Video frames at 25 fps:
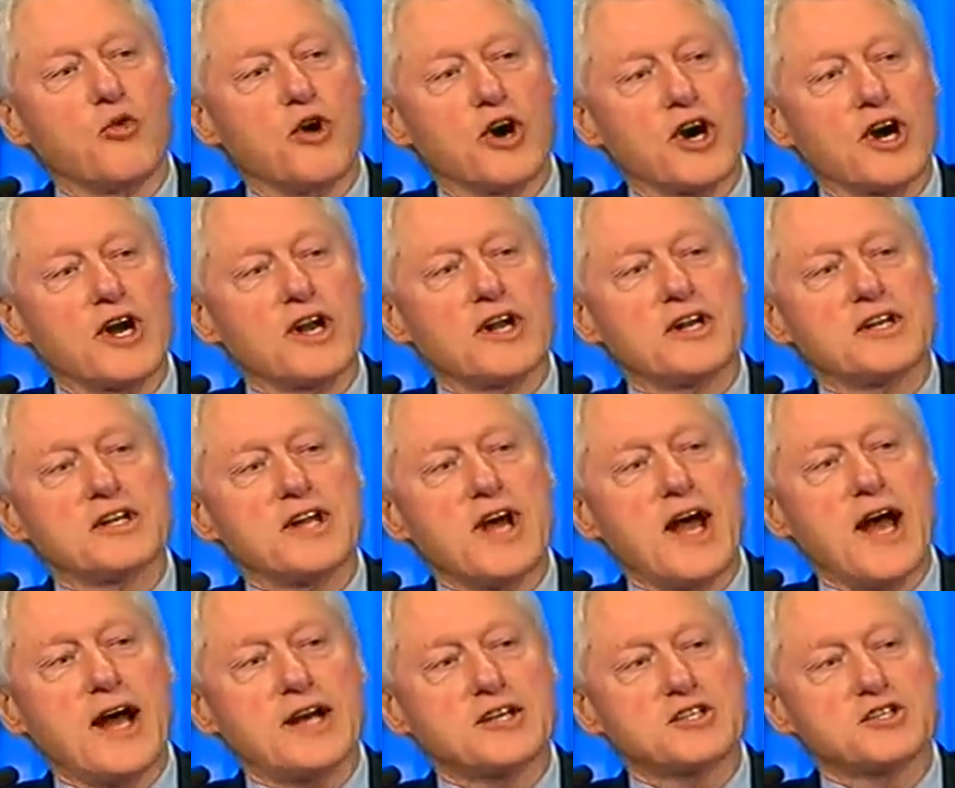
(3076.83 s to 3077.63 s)
we're going
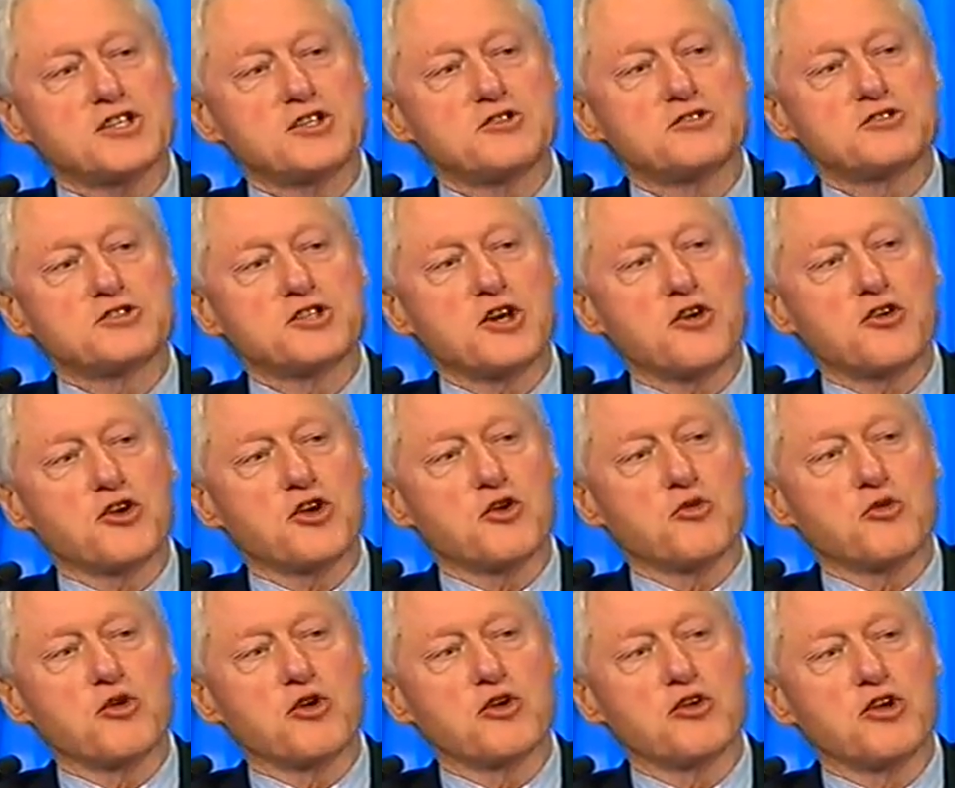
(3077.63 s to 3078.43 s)
to tax you so
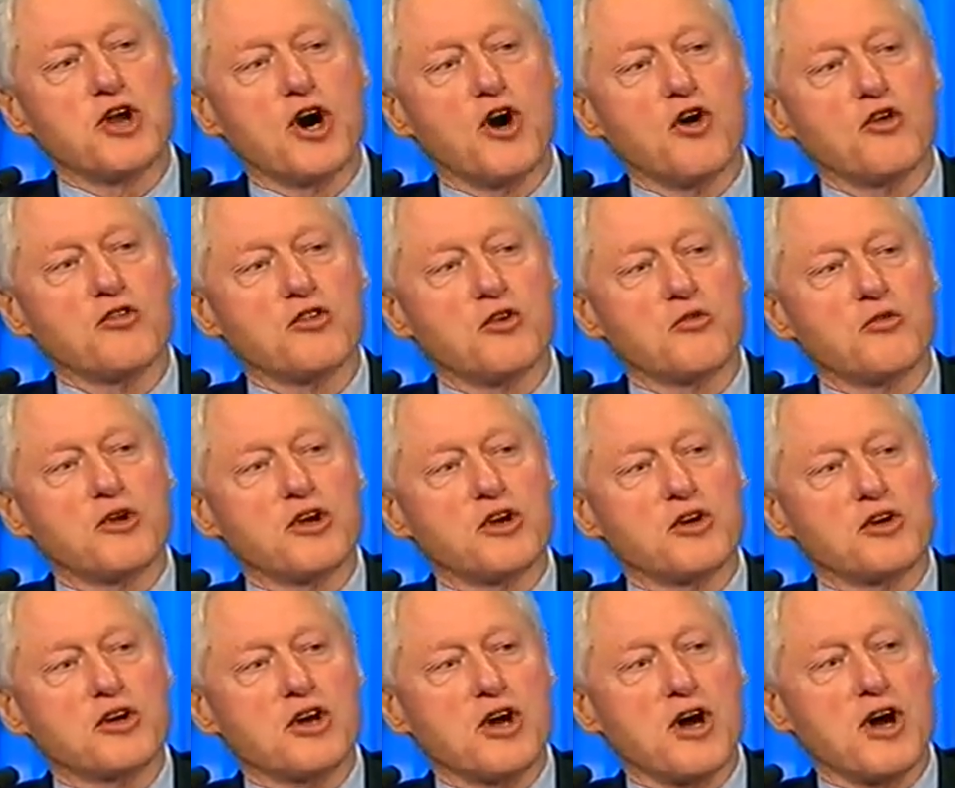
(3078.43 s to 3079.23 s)
you will know the
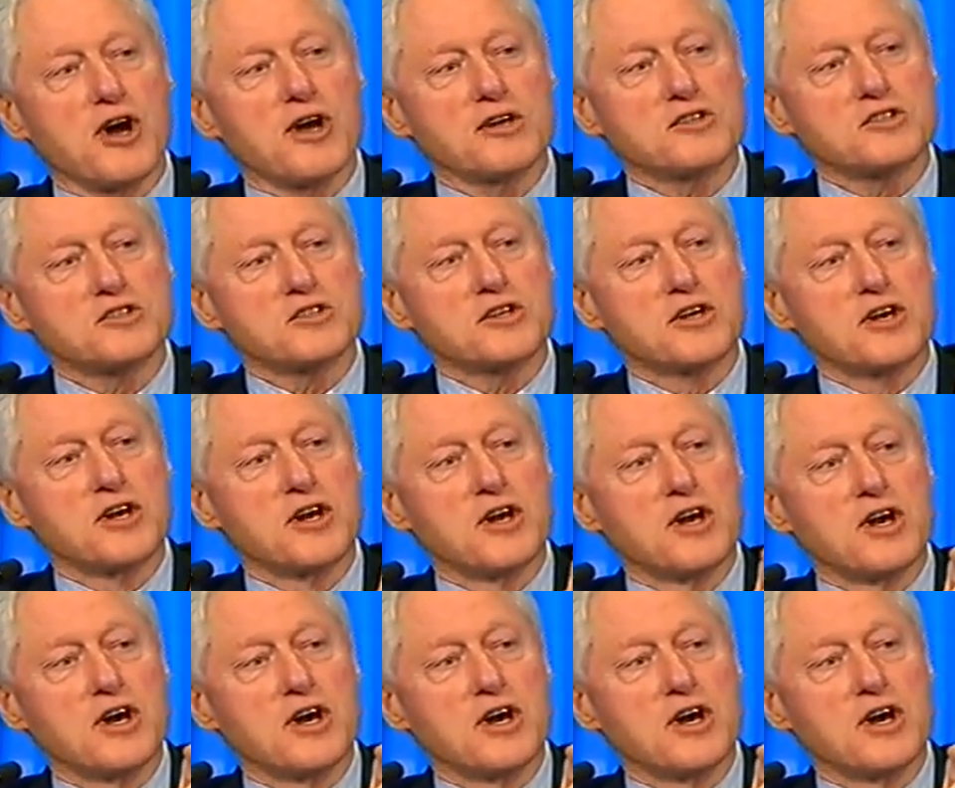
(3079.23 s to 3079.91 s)
real cost